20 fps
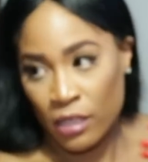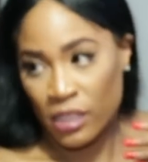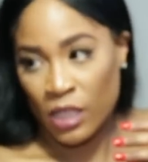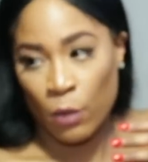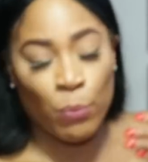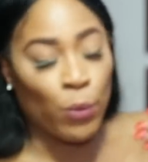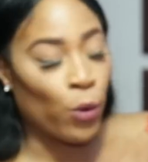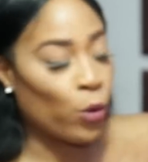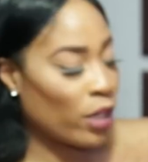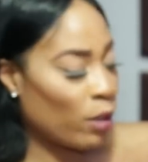like
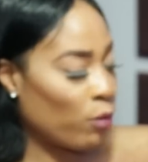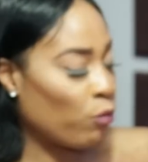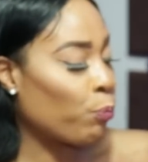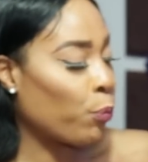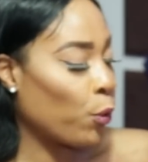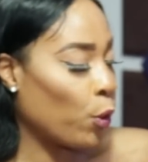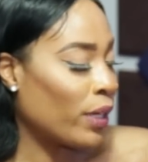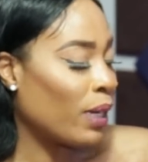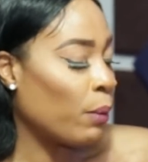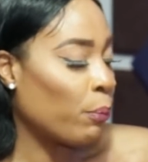so born in
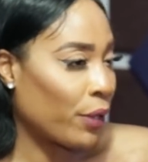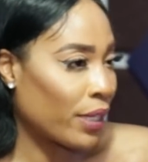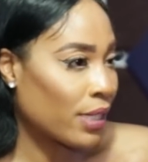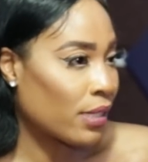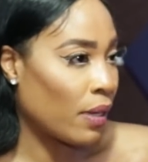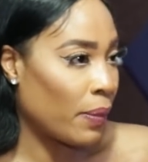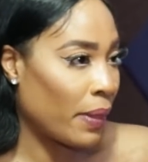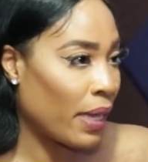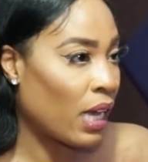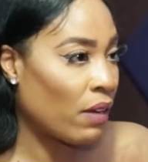born in
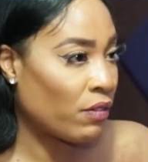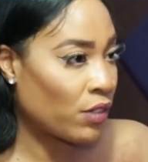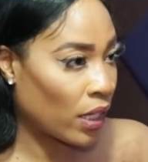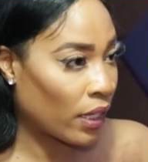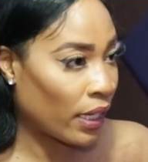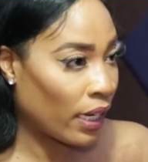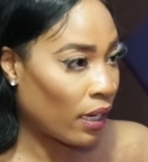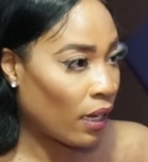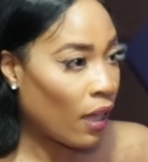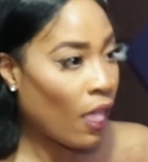Britain that have
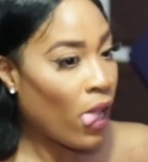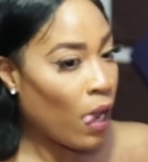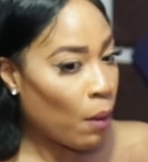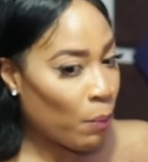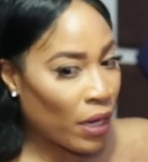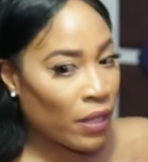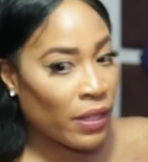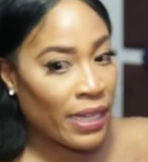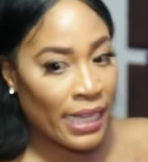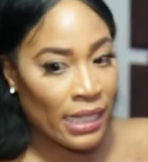done it.
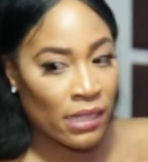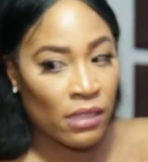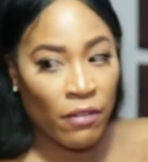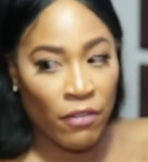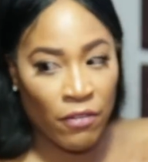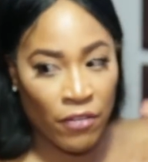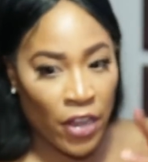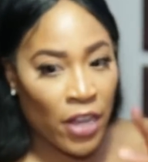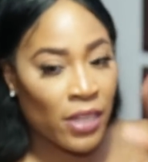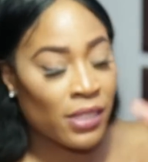But he's the
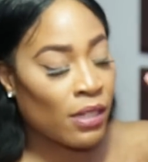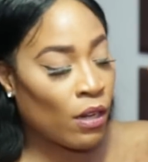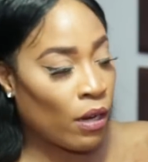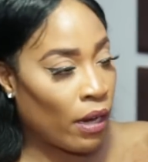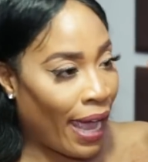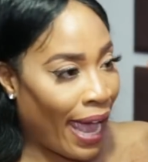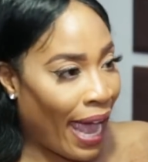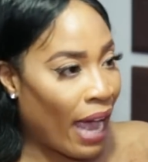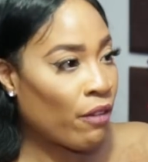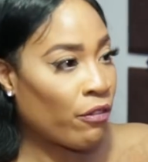first
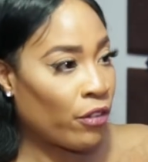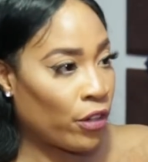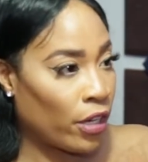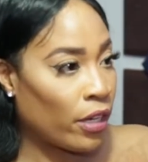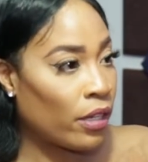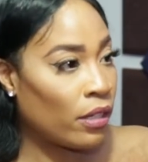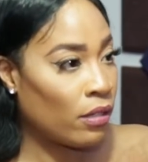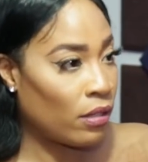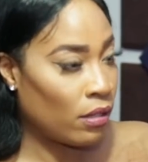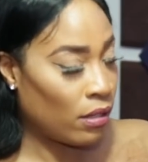
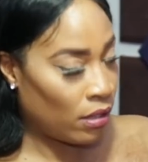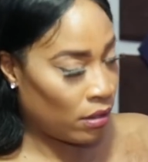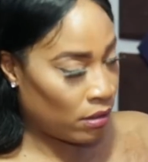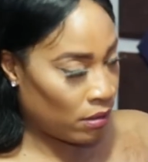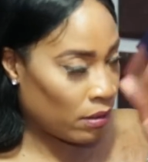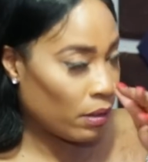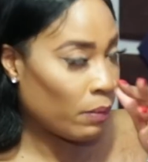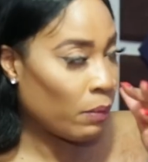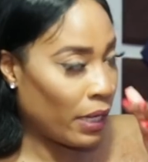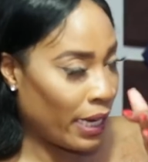African
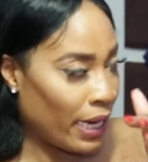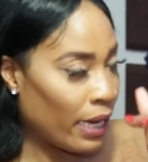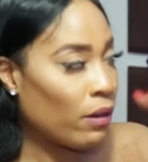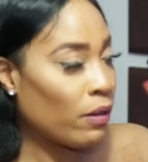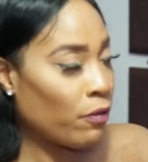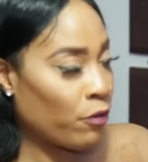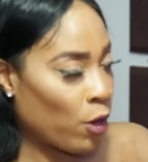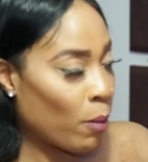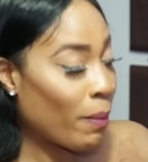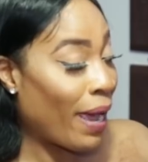artist
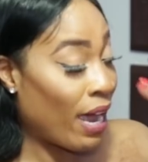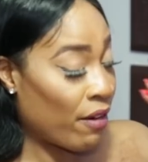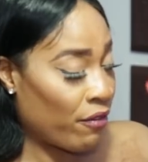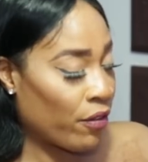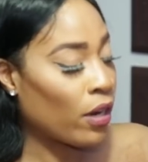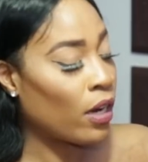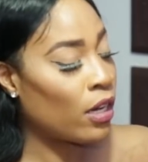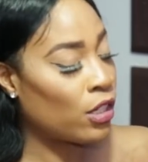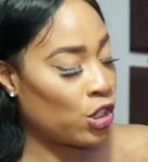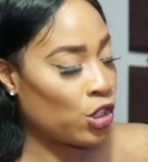from
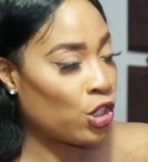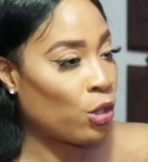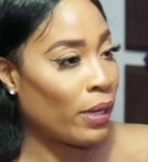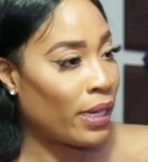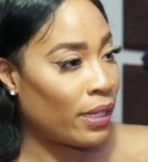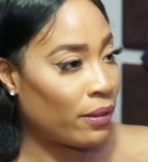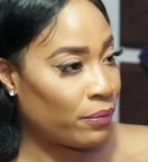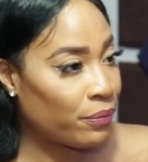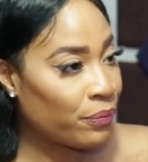Africa to do it.